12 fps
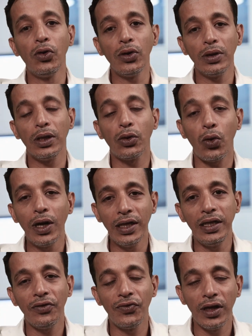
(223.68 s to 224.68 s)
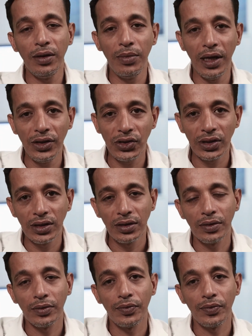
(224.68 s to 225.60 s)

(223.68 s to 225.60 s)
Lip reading: more the quality of the image,